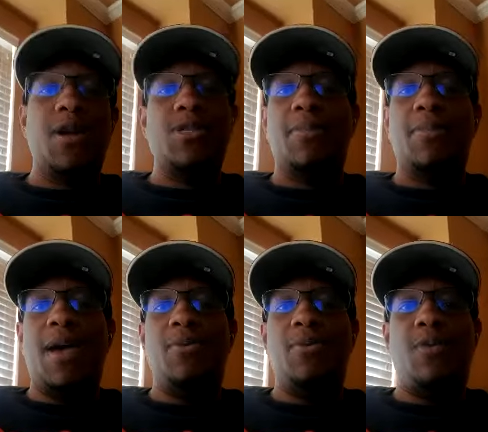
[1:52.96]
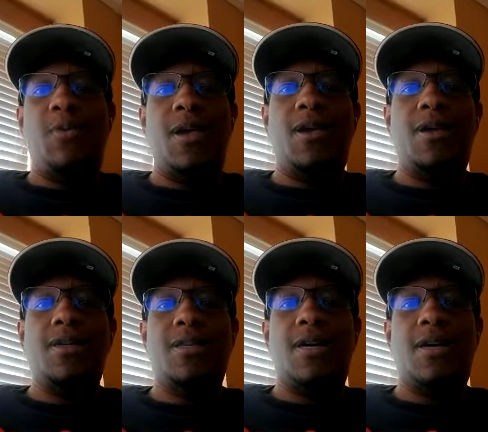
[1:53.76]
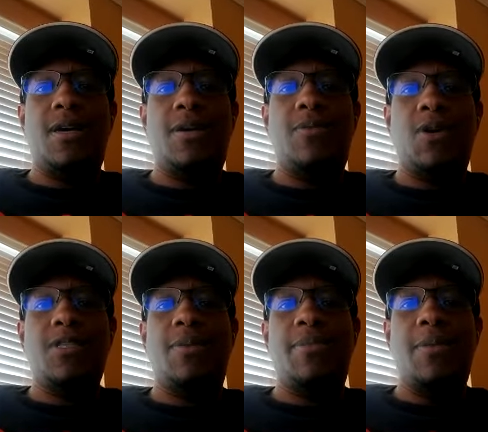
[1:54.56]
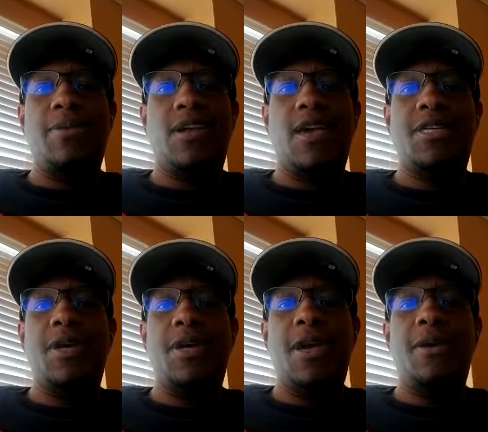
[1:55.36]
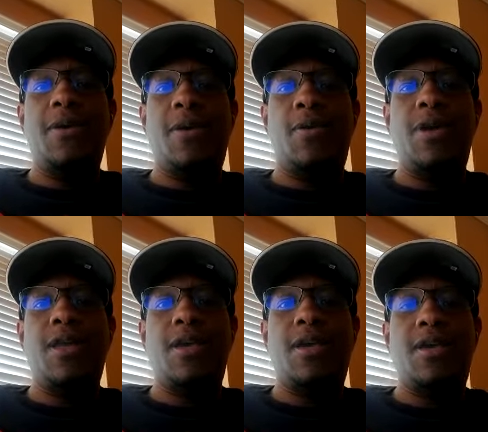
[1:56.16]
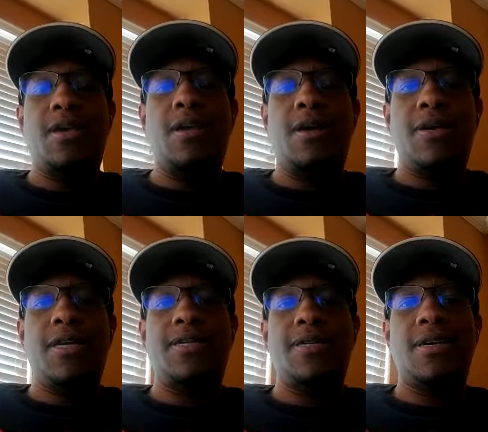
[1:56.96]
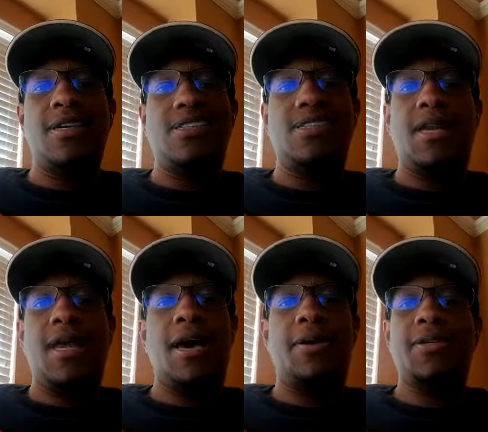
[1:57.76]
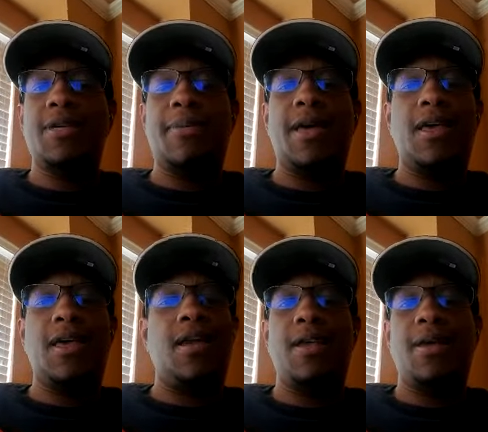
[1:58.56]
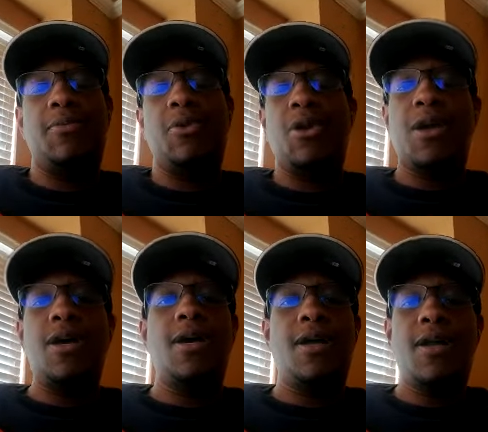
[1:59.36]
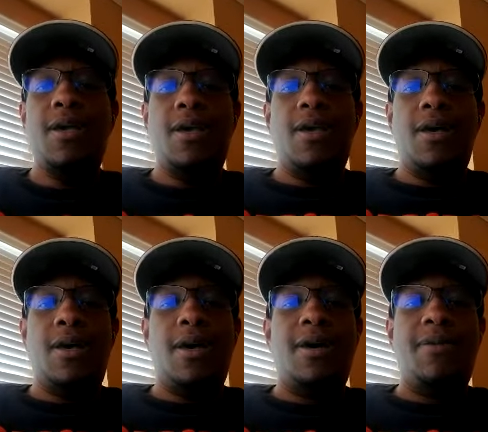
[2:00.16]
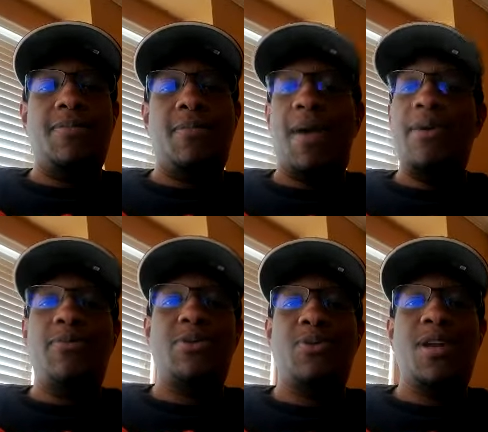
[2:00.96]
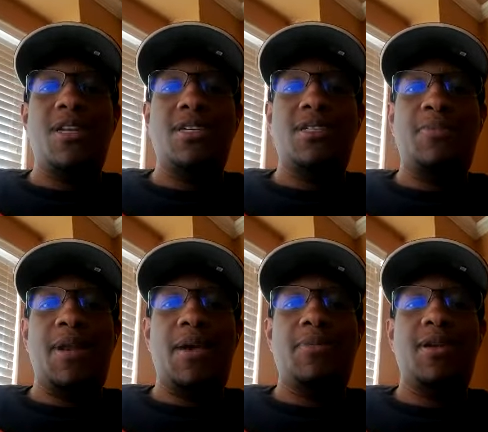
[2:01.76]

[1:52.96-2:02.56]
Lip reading: was the main one for me, because once I'm able to get your ear, or really get to sit down or something like that, and we're good. Main was really just being able